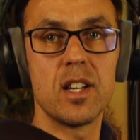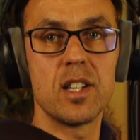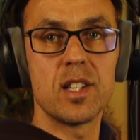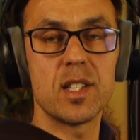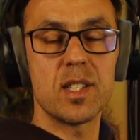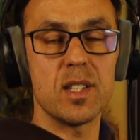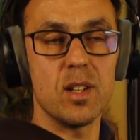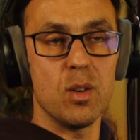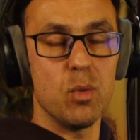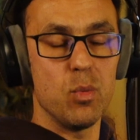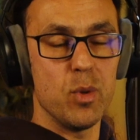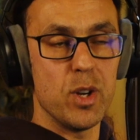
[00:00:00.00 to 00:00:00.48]

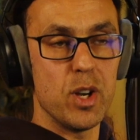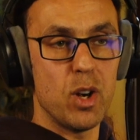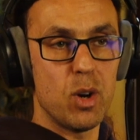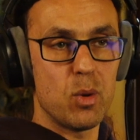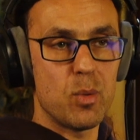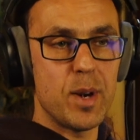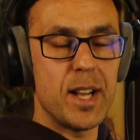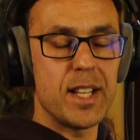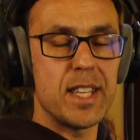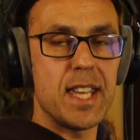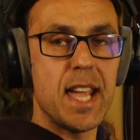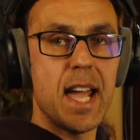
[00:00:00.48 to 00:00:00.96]
So we
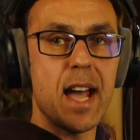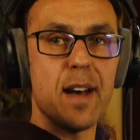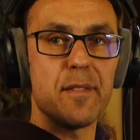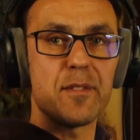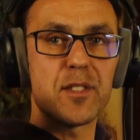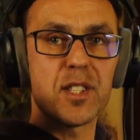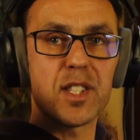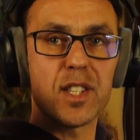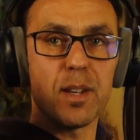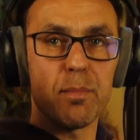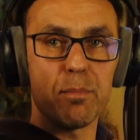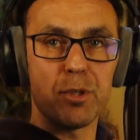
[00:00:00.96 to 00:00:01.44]
already have
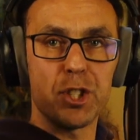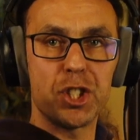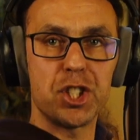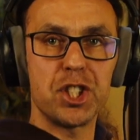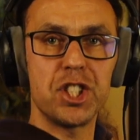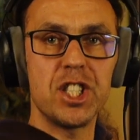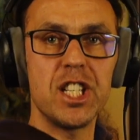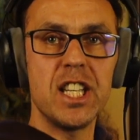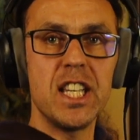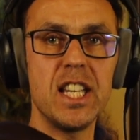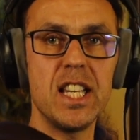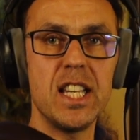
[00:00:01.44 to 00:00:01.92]
some
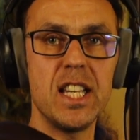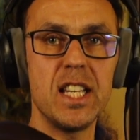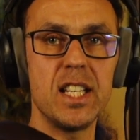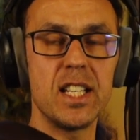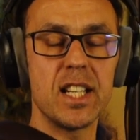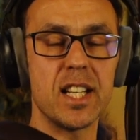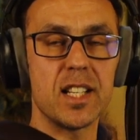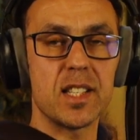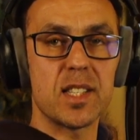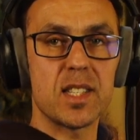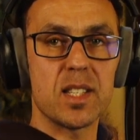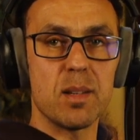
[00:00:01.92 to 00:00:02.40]

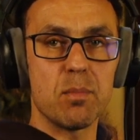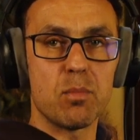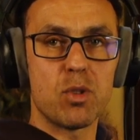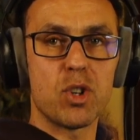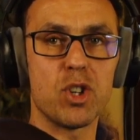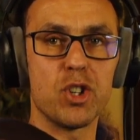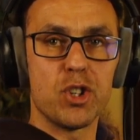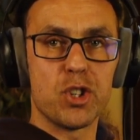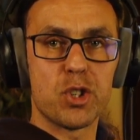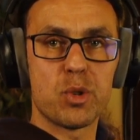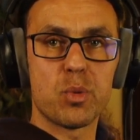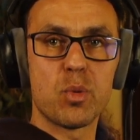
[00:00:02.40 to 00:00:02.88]
sheen and some
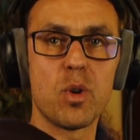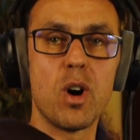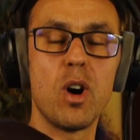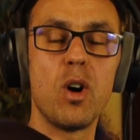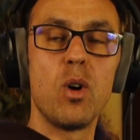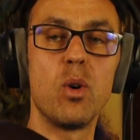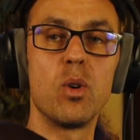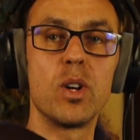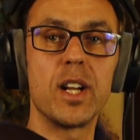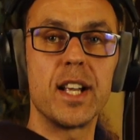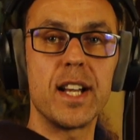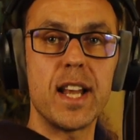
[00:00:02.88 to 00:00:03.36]

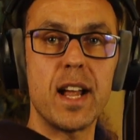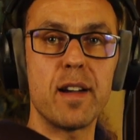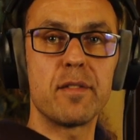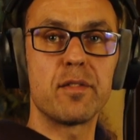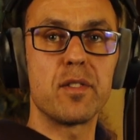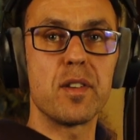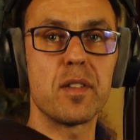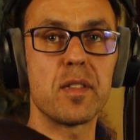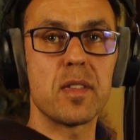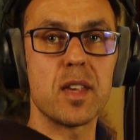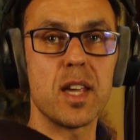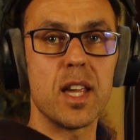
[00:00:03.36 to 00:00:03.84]
control and
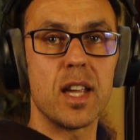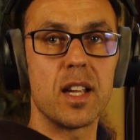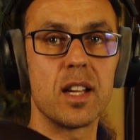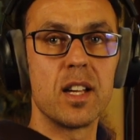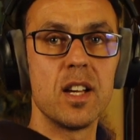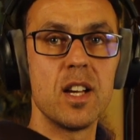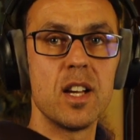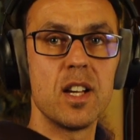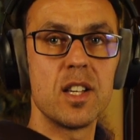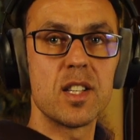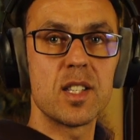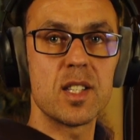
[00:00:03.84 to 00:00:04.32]
everything.
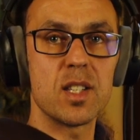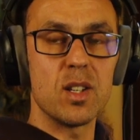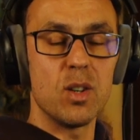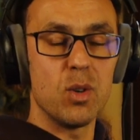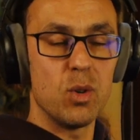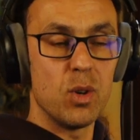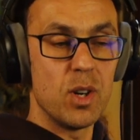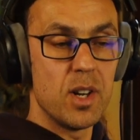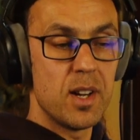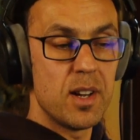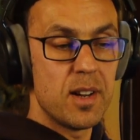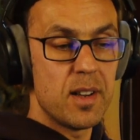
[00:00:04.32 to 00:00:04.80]

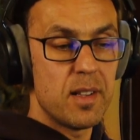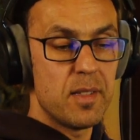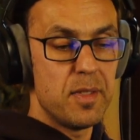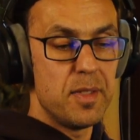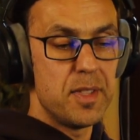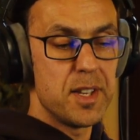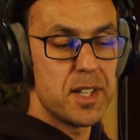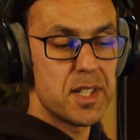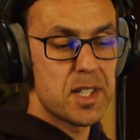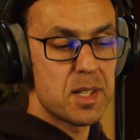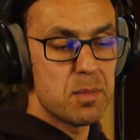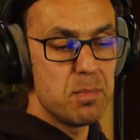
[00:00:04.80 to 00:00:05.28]
So
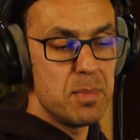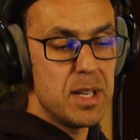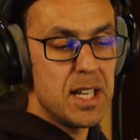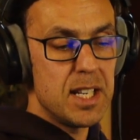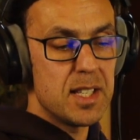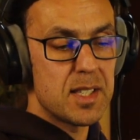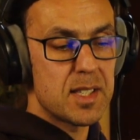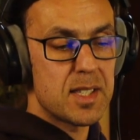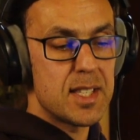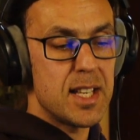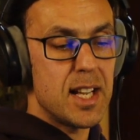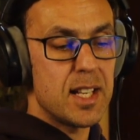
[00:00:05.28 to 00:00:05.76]
this
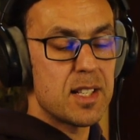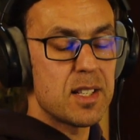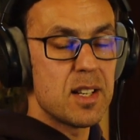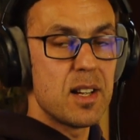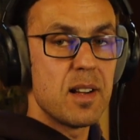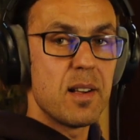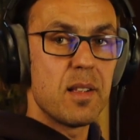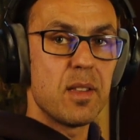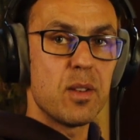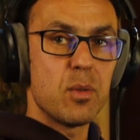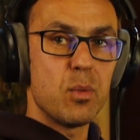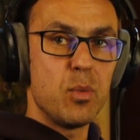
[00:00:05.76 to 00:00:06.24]
means that
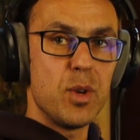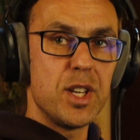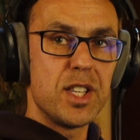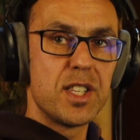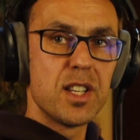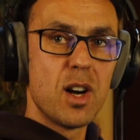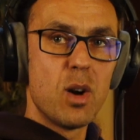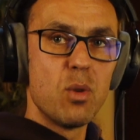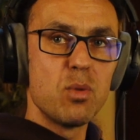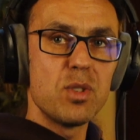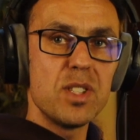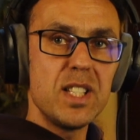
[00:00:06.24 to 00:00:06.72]
we
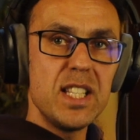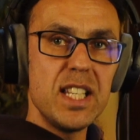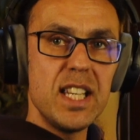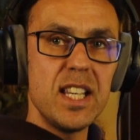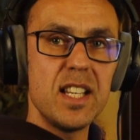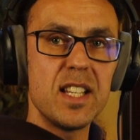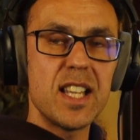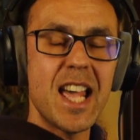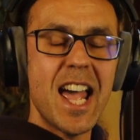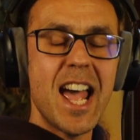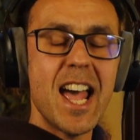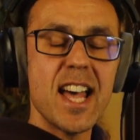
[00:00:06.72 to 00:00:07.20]
don't
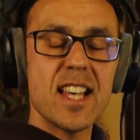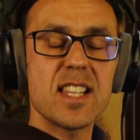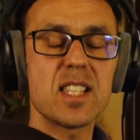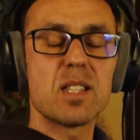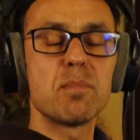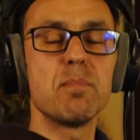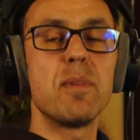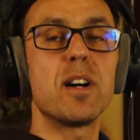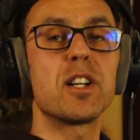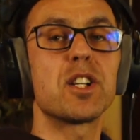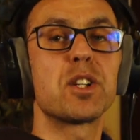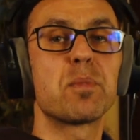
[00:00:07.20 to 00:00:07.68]
need
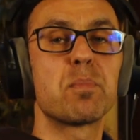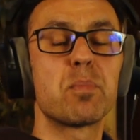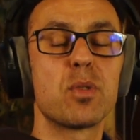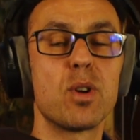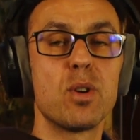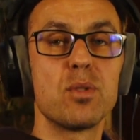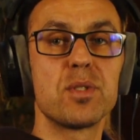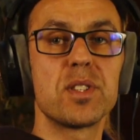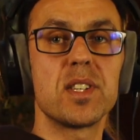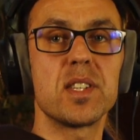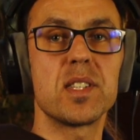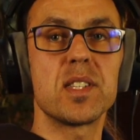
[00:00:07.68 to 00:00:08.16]
as much
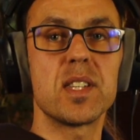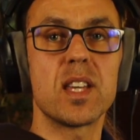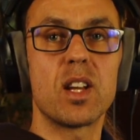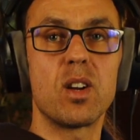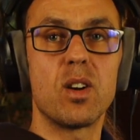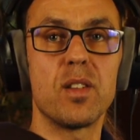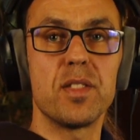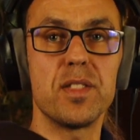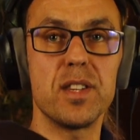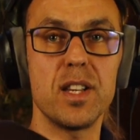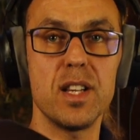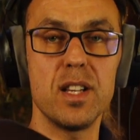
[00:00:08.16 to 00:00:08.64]
processing
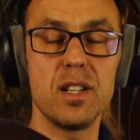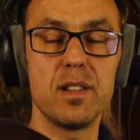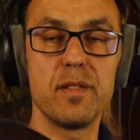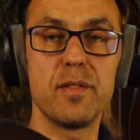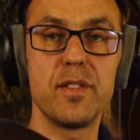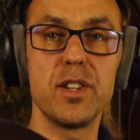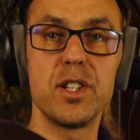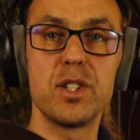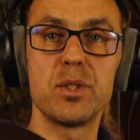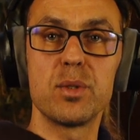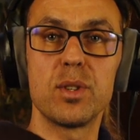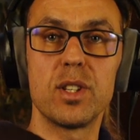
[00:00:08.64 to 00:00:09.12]
on the
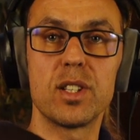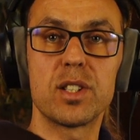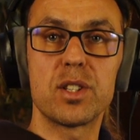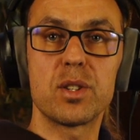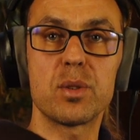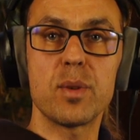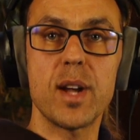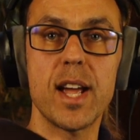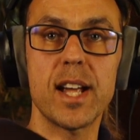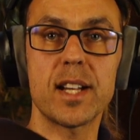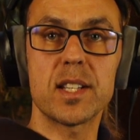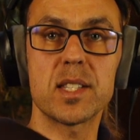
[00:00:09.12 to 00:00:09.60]
individual
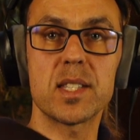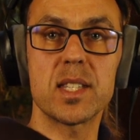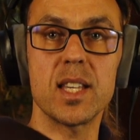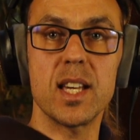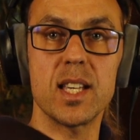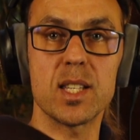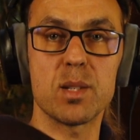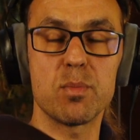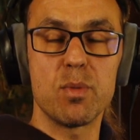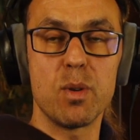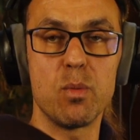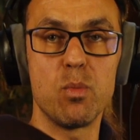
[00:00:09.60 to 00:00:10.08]
tracks
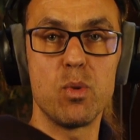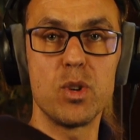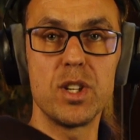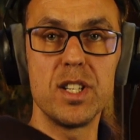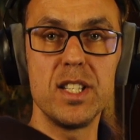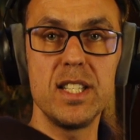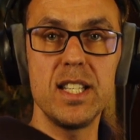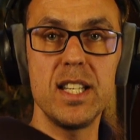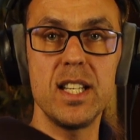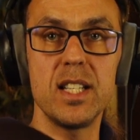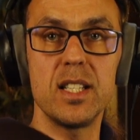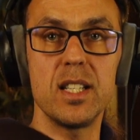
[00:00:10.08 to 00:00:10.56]
as we would
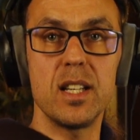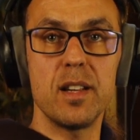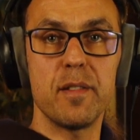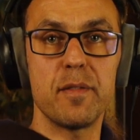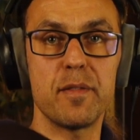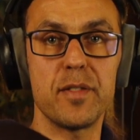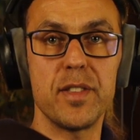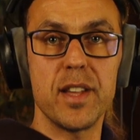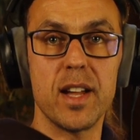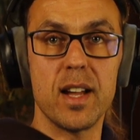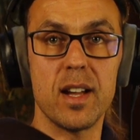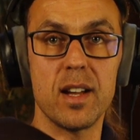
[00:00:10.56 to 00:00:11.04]
need
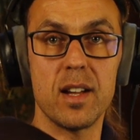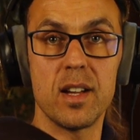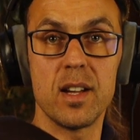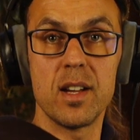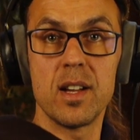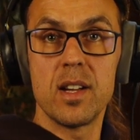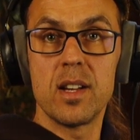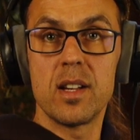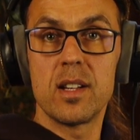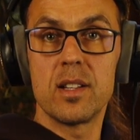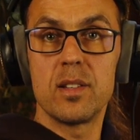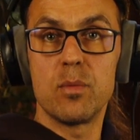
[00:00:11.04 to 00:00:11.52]
if there
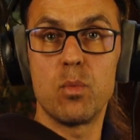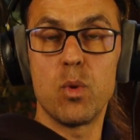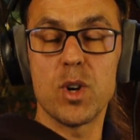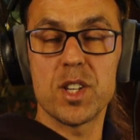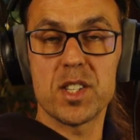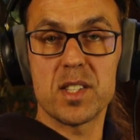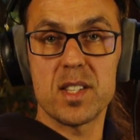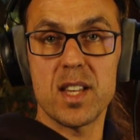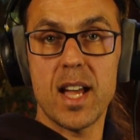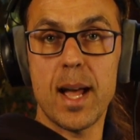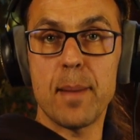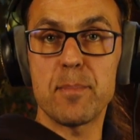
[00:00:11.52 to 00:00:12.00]

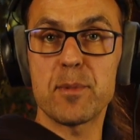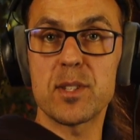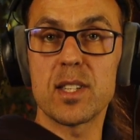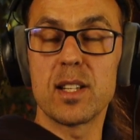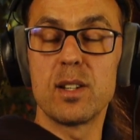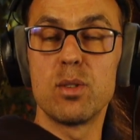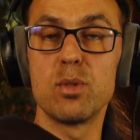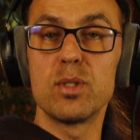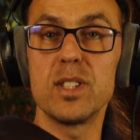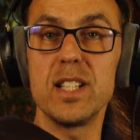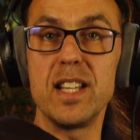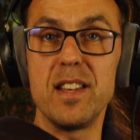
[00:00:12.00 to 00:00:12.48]
was
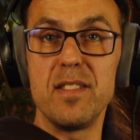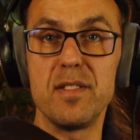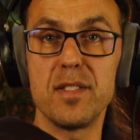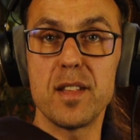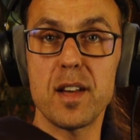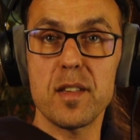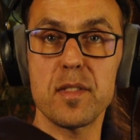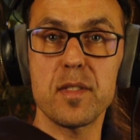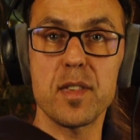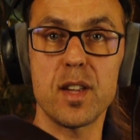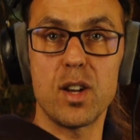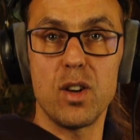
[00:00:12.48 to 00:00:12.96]
absolutely
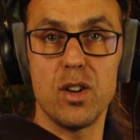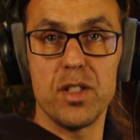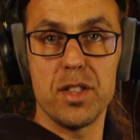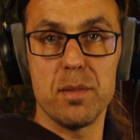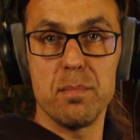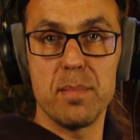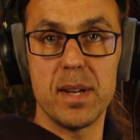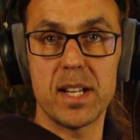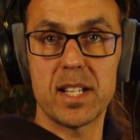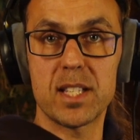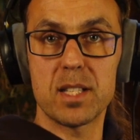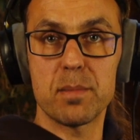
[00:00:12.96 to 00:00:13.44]
nothing on the
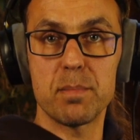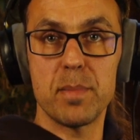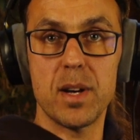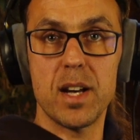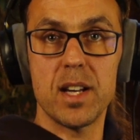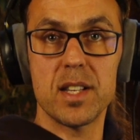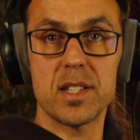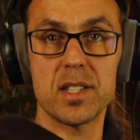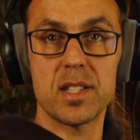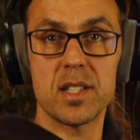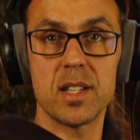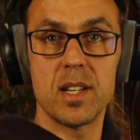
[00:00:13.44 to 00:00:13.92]
mix
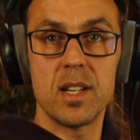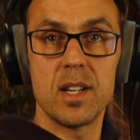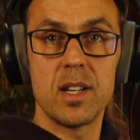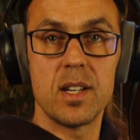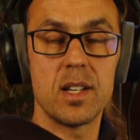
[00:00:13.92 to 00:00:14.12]
bus.